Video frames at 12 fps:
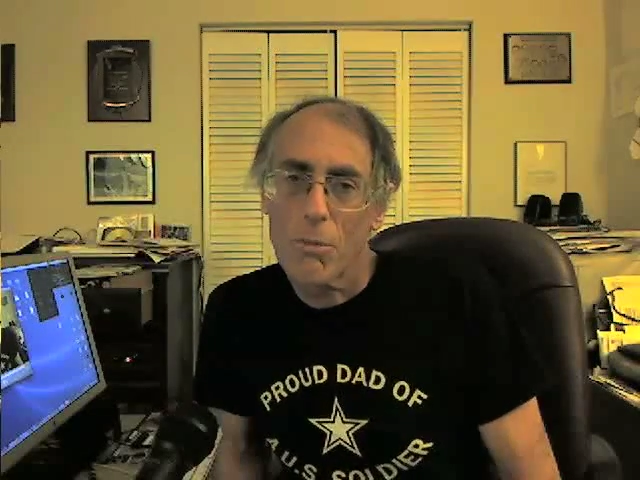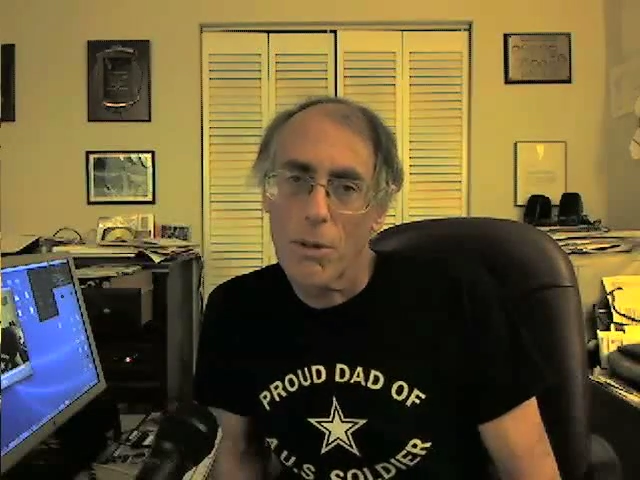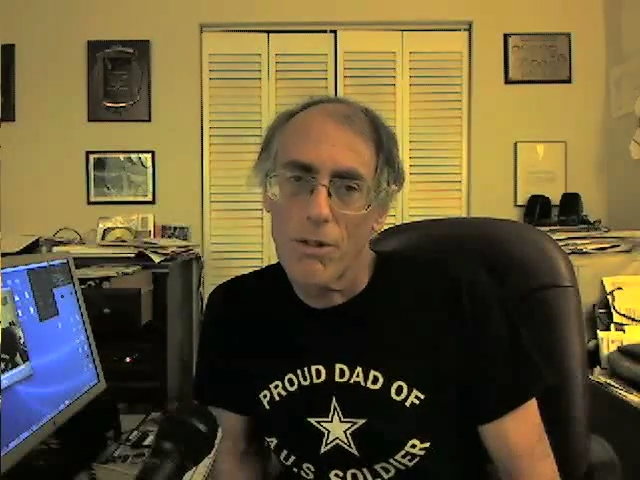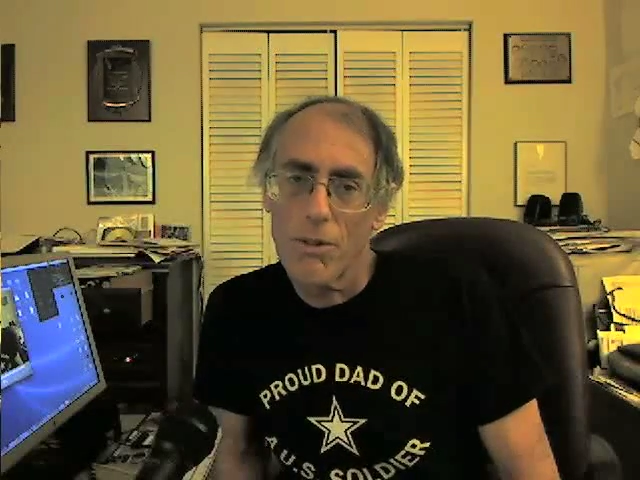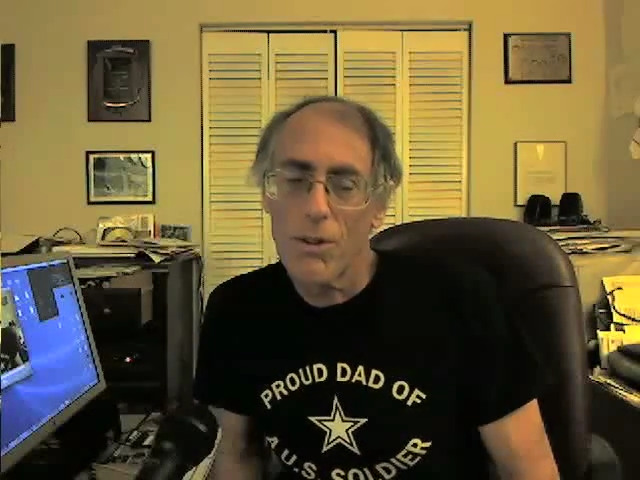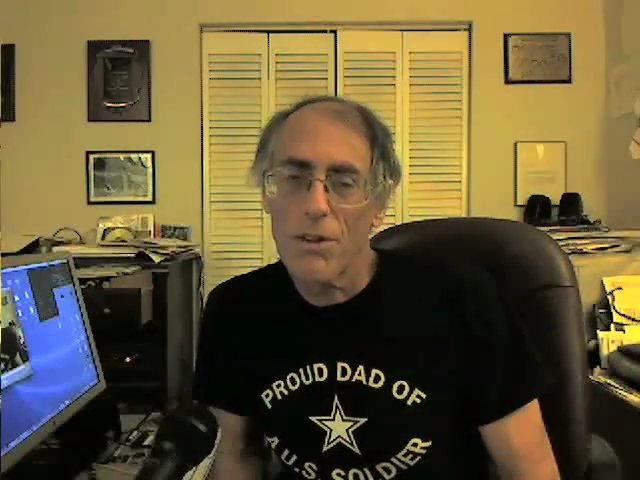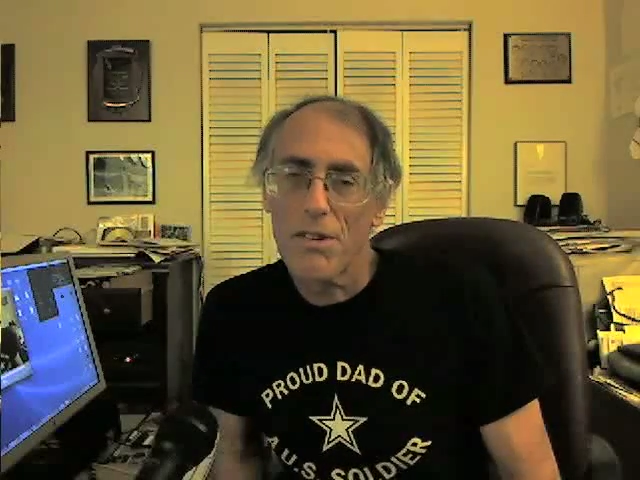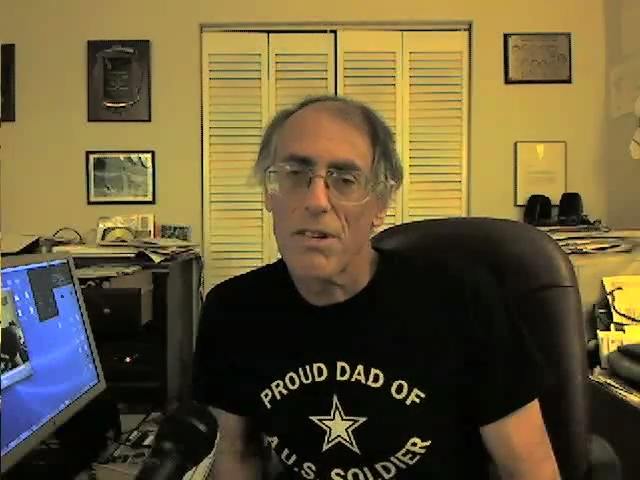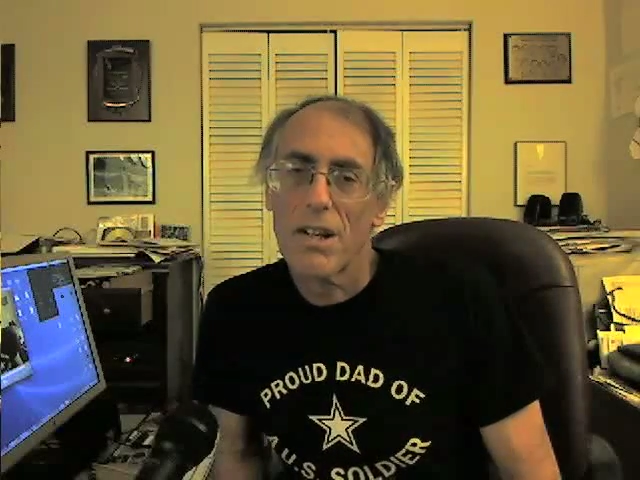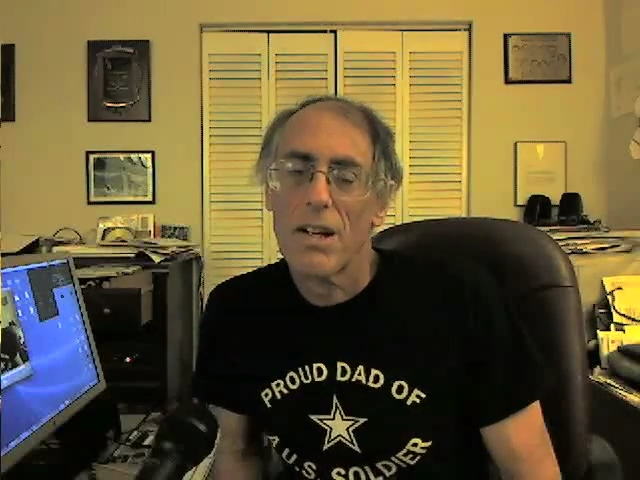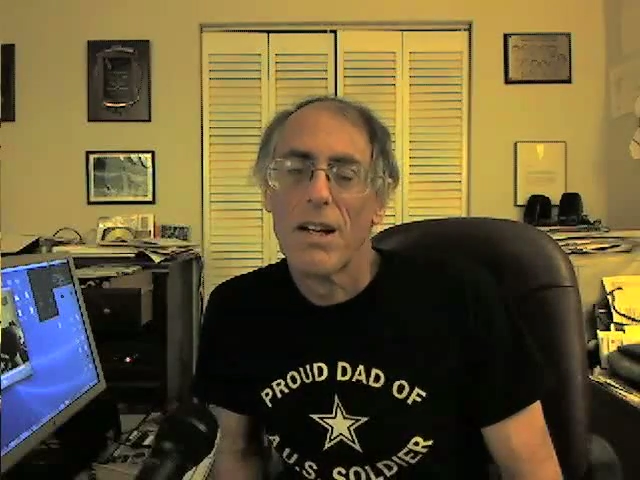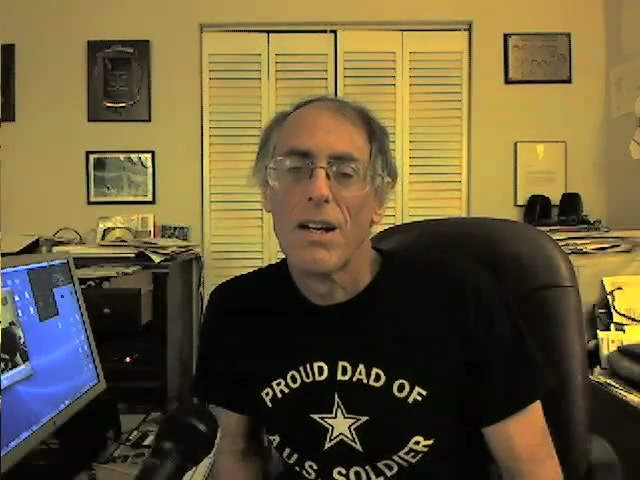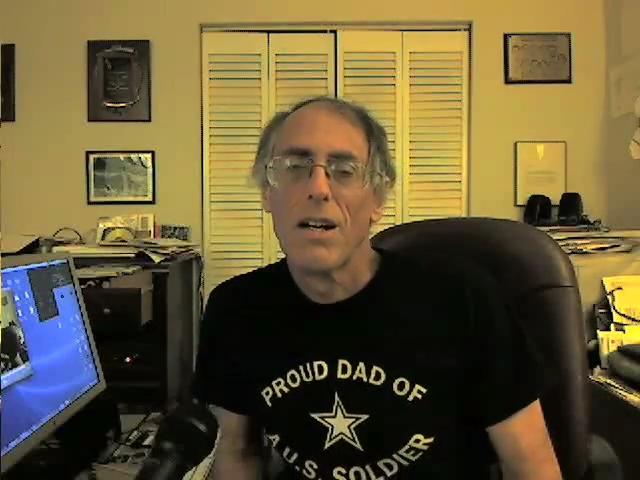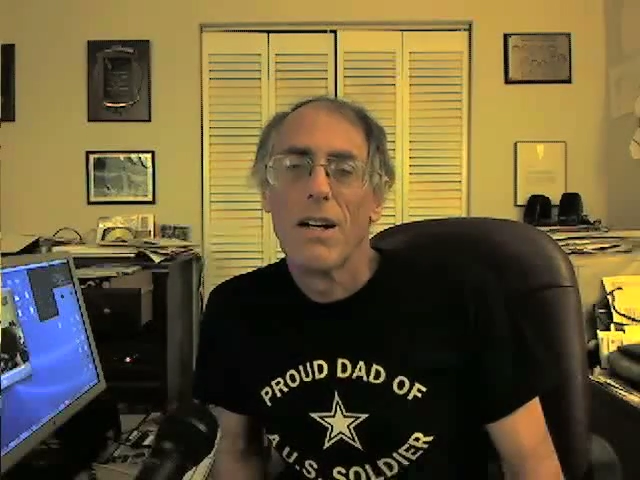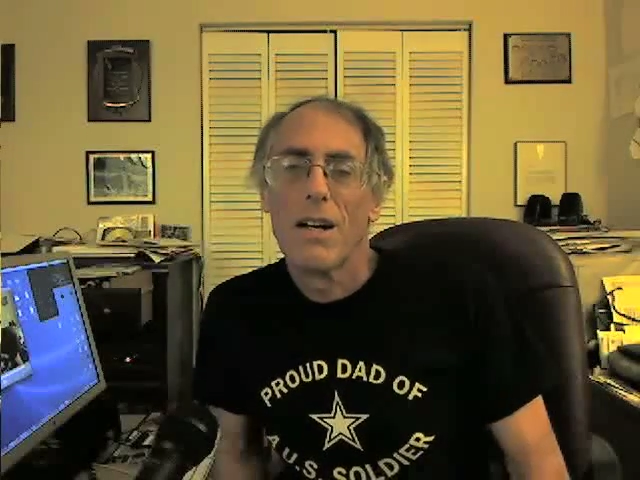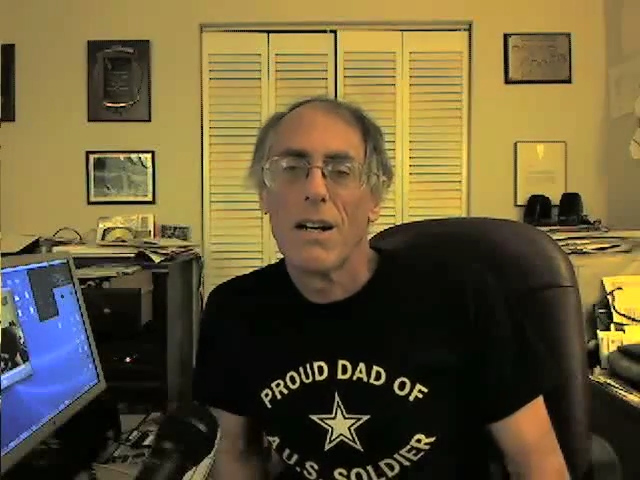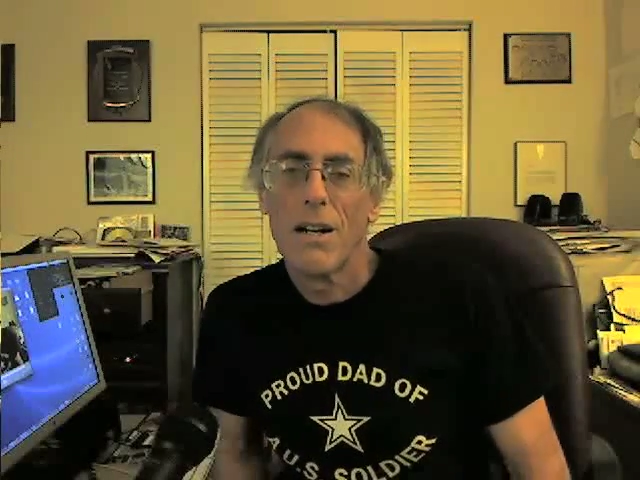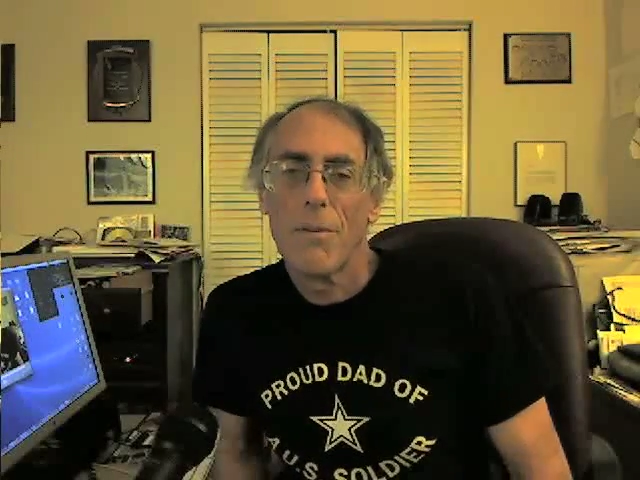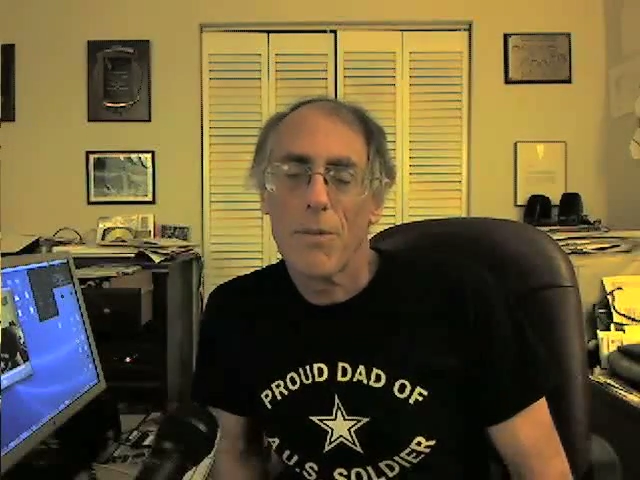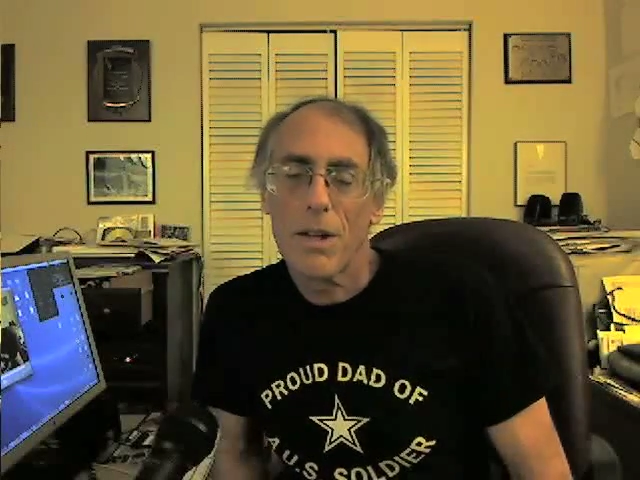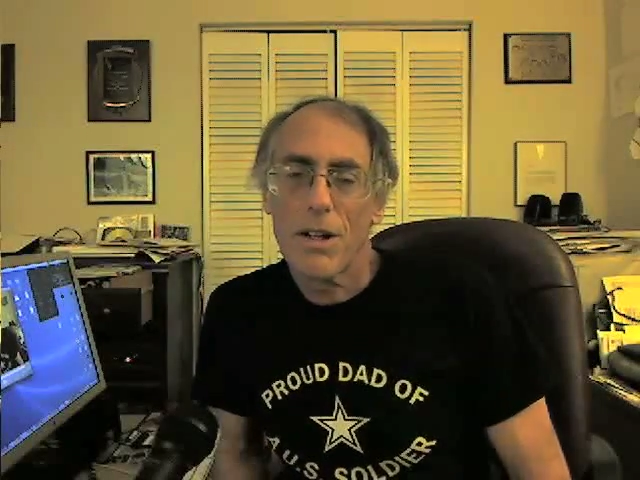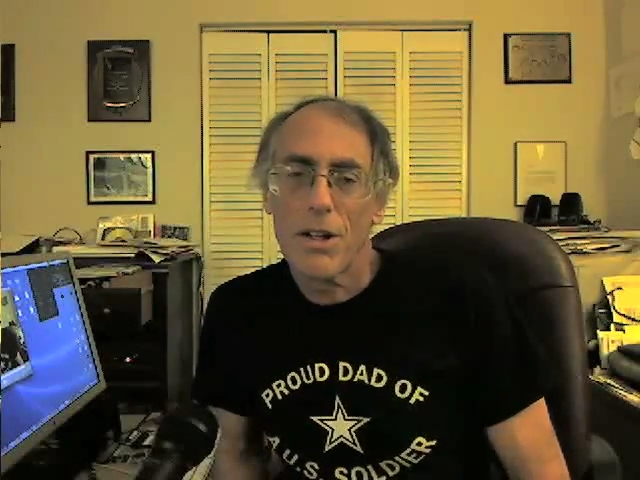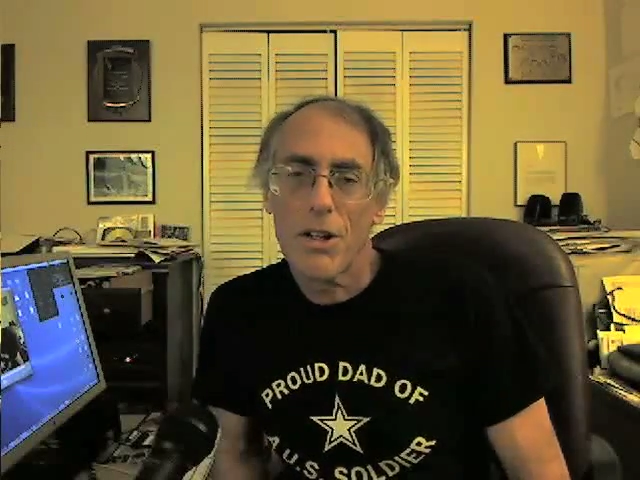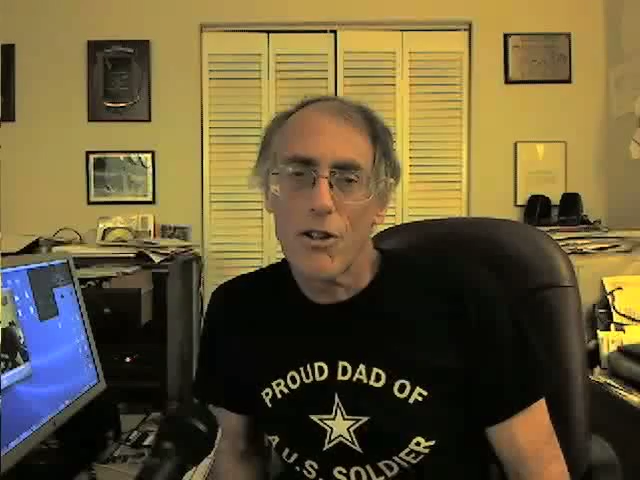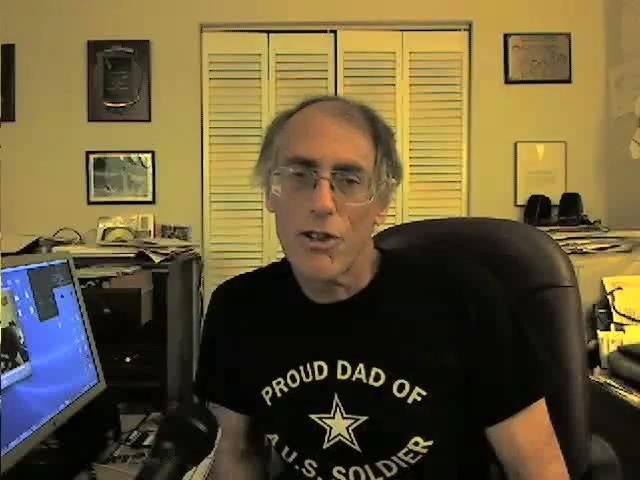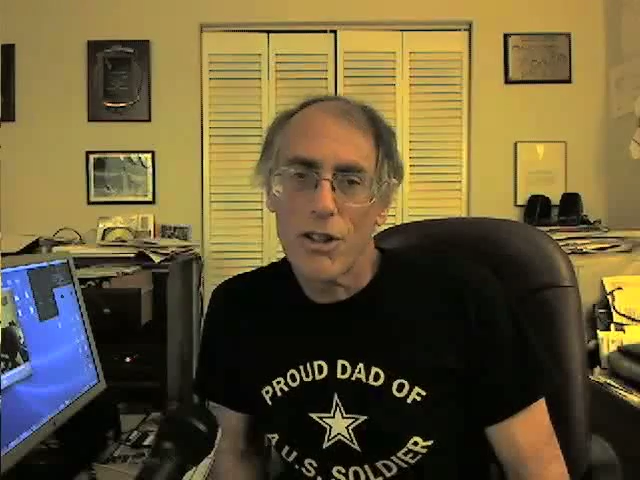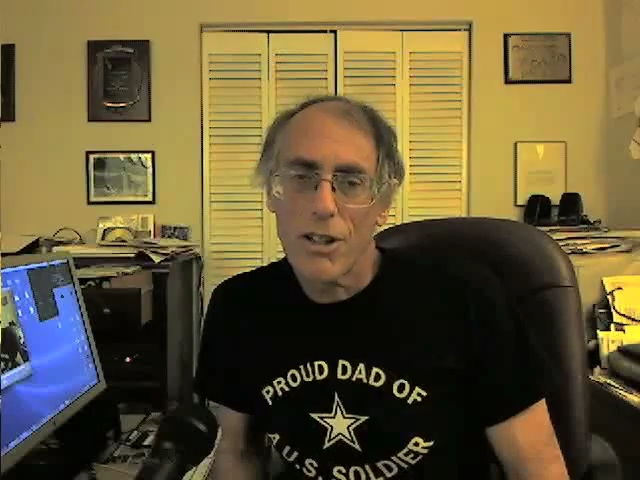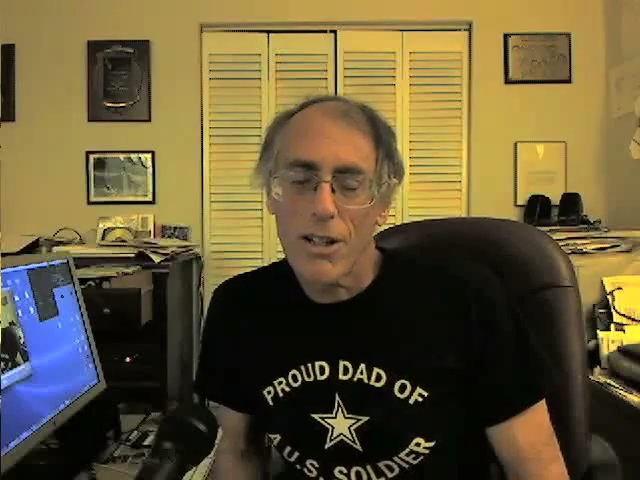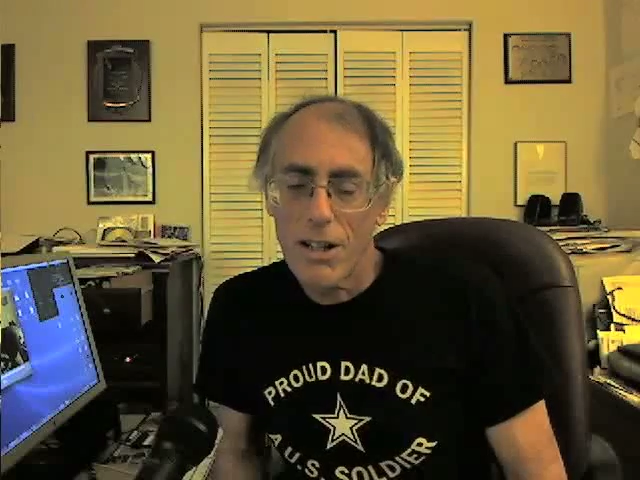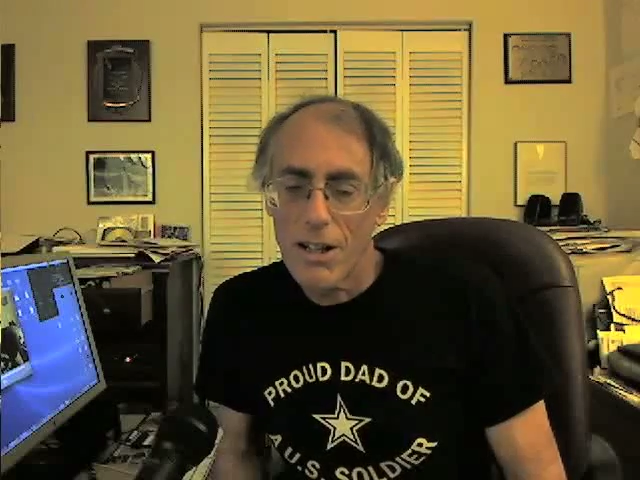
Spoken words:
millivolts. In addition,